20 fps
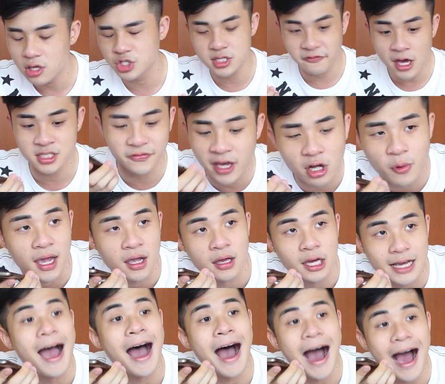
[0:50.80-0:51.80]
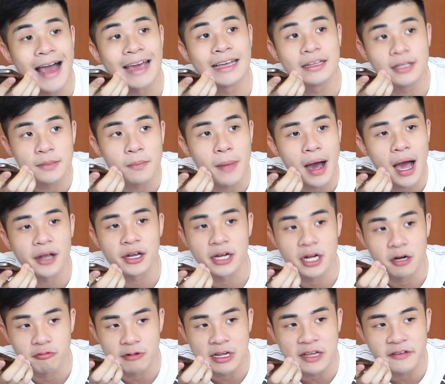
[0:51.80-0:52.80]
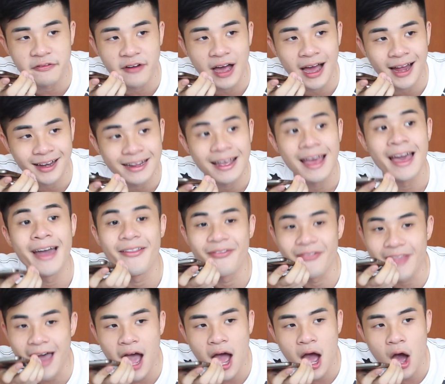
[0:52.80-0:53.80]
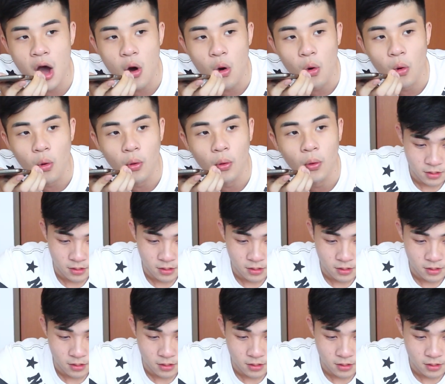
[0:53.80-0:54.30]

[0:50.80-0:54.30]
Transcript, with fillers: so I demand a refund now.